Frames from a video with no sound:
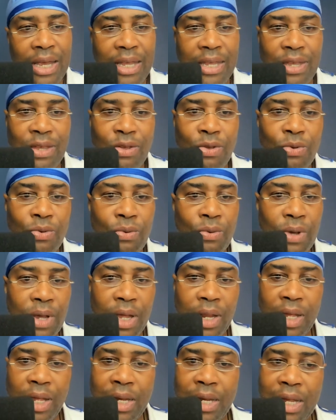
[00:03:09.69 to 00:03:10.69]
You
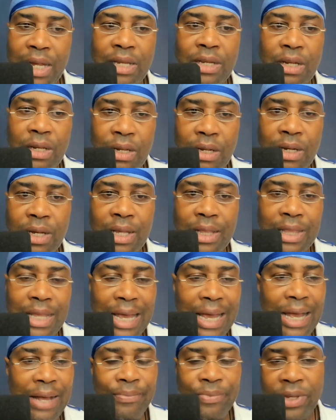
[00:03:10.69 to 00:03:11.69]
really need to look at
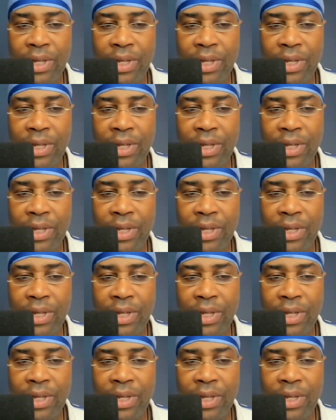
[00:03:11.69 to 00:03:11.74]
that